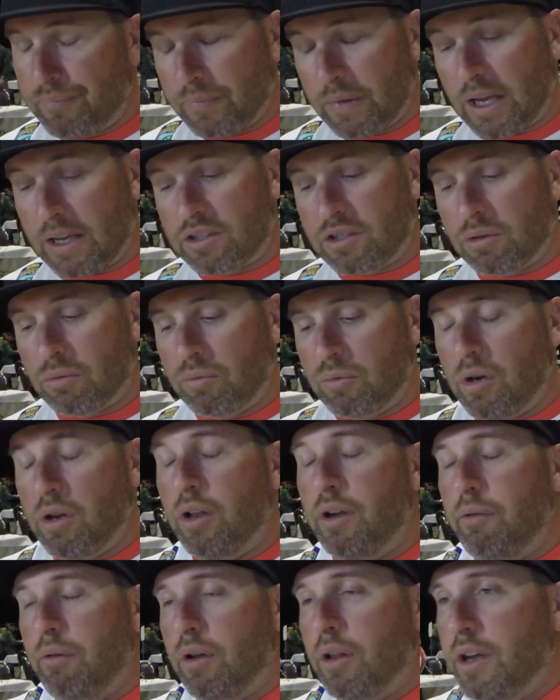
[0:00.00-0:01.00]
that's a
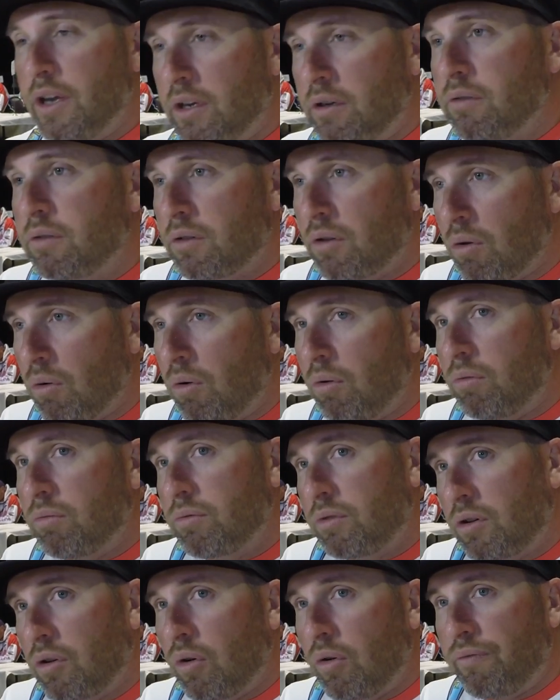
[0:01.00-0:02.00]
really, really cool
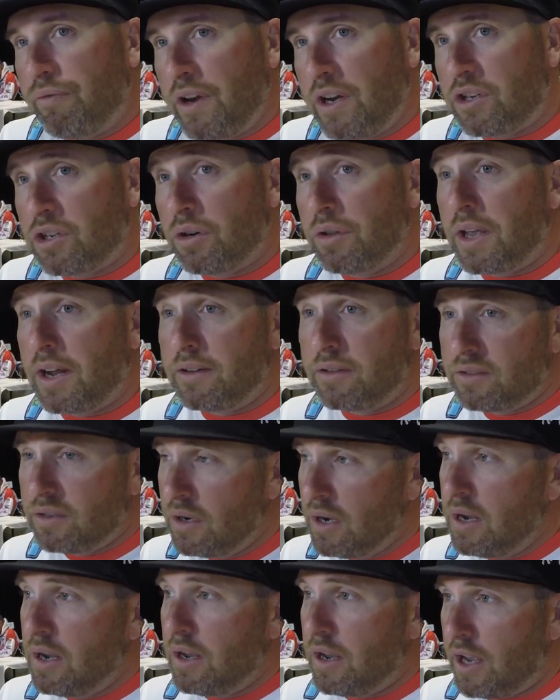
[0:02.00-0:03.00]
feature. That
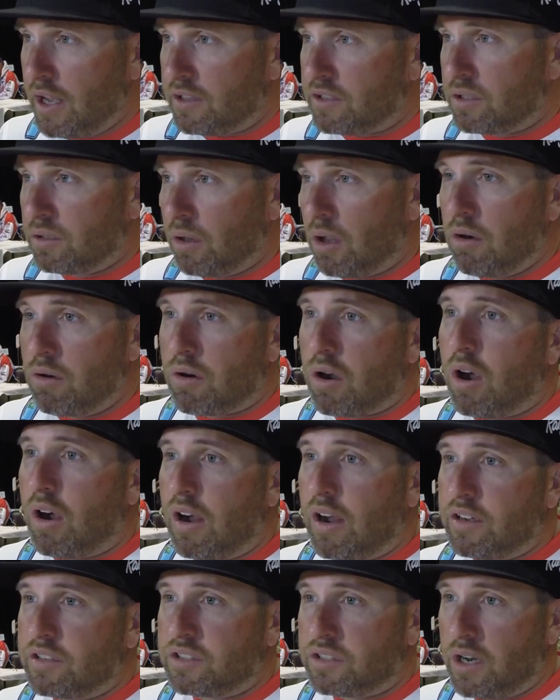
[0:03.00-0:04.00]
it's low
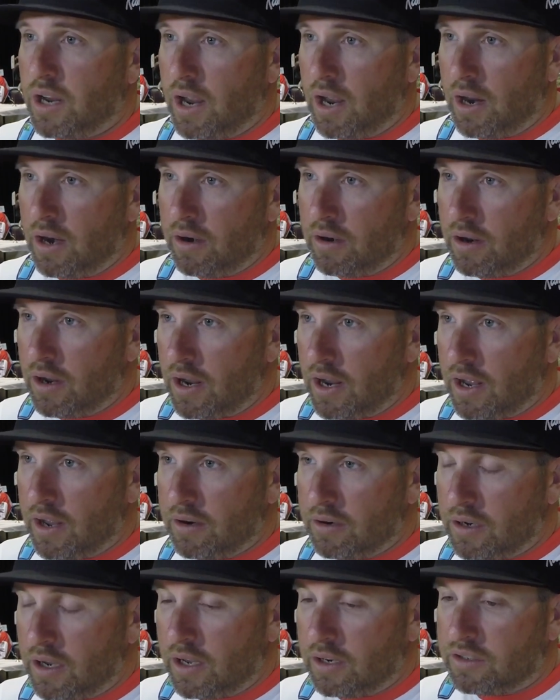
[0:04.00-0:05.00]
cost, and
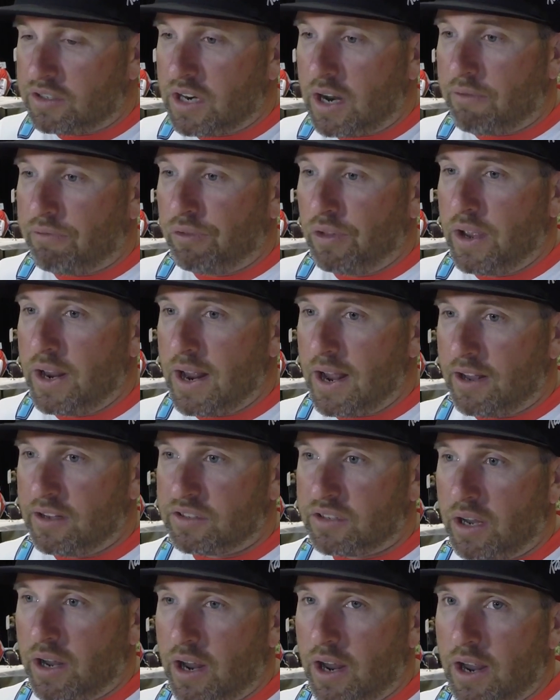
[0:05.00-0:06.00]
it definitely
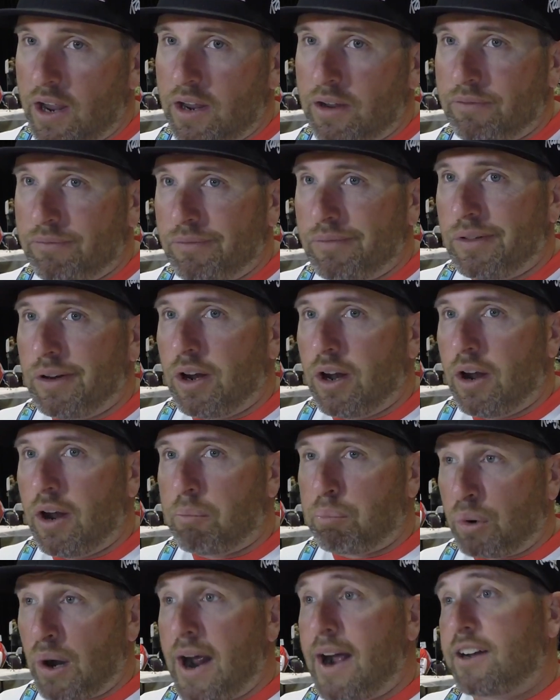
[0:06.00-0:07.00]
has a
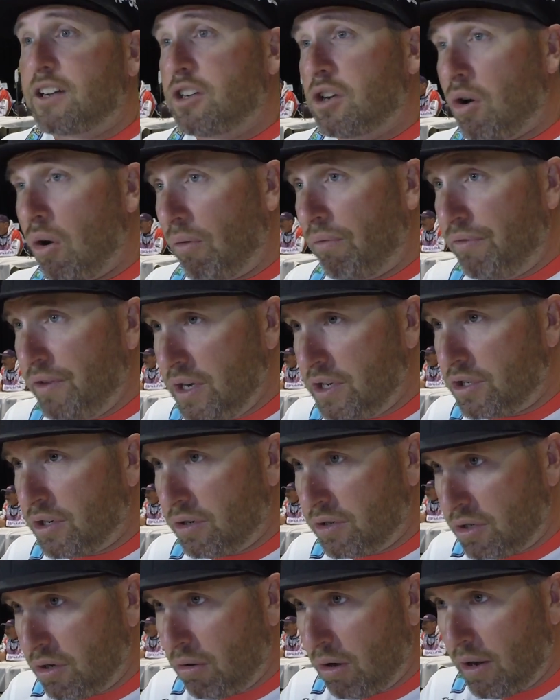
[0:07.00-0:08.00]
practical feature
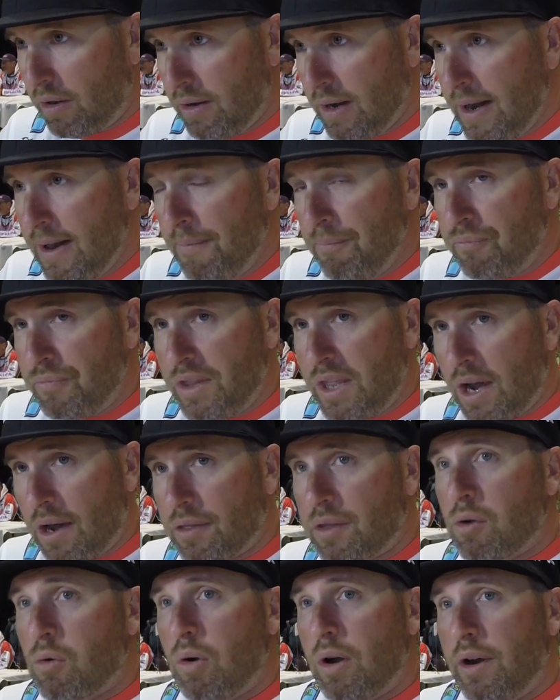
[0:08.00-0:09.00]
to it. The
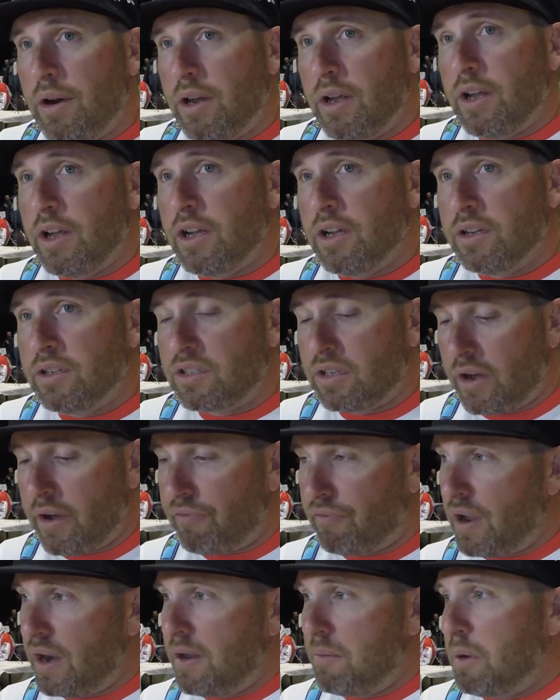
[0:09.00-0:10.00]
other one is,
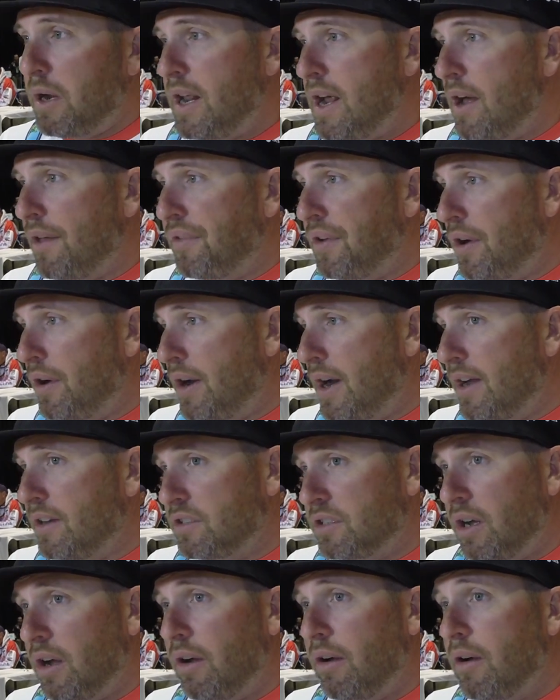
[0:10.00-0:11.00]
if anybody out there
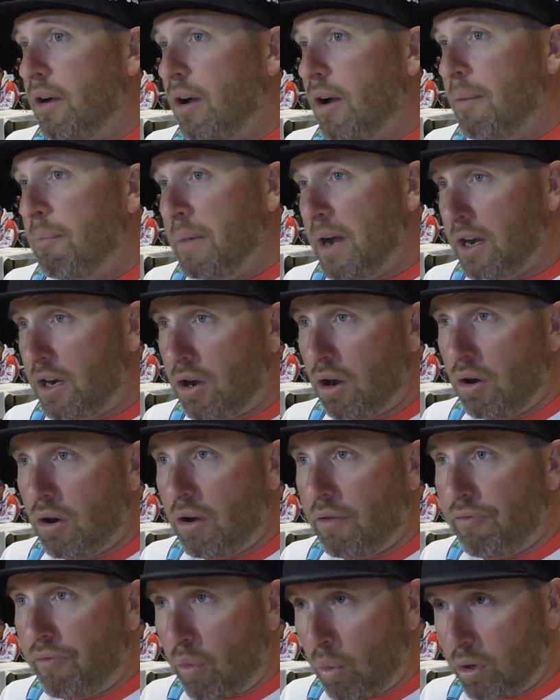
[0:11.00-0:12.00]
has a Minn
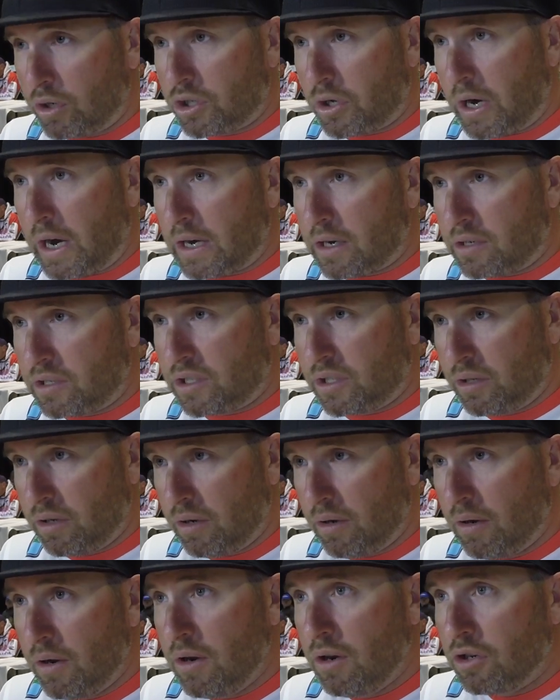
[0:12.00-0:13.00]
Kota Fortrex
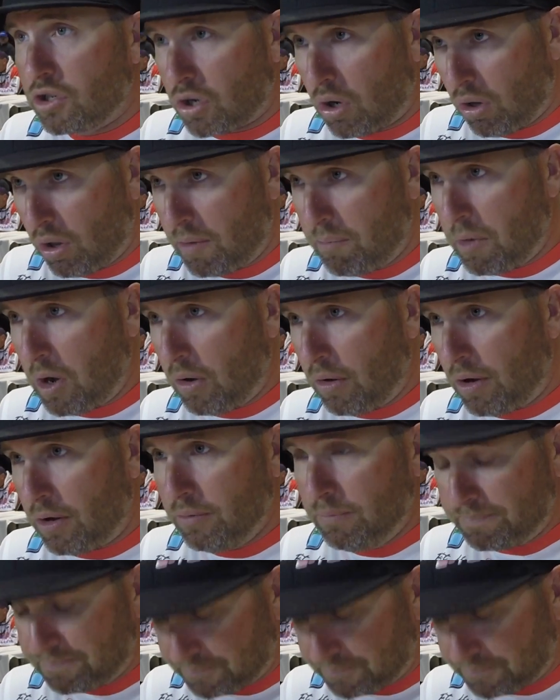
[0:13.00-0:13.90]
trolling motor,